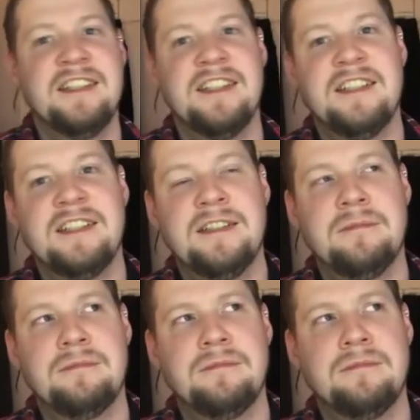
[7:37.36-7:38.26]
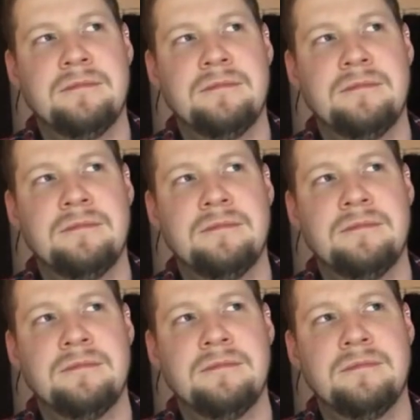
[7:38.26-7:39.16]

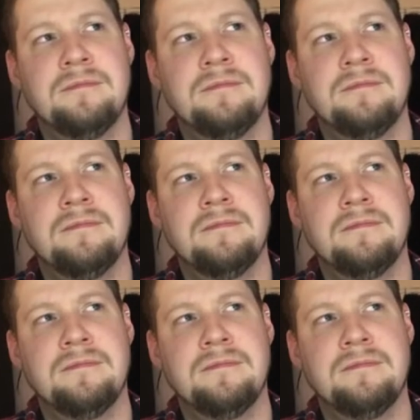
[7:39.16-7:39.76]
Nothing is said.